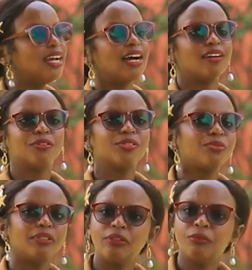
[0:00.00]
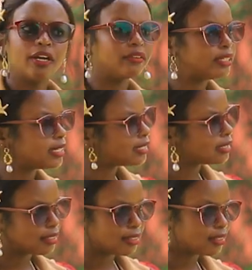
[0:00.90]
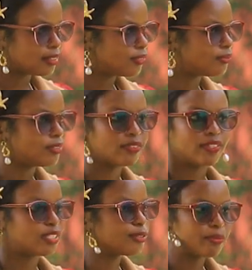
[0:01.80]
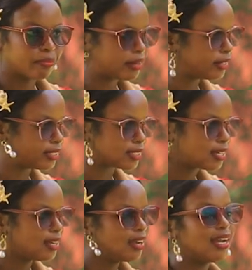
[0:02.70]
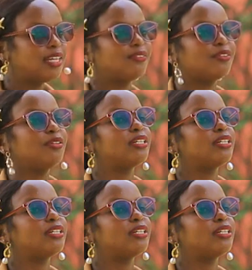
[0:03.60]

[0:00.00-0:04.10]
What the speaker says: Yeah, because really, why are you dating then if it's not marriage? And if you know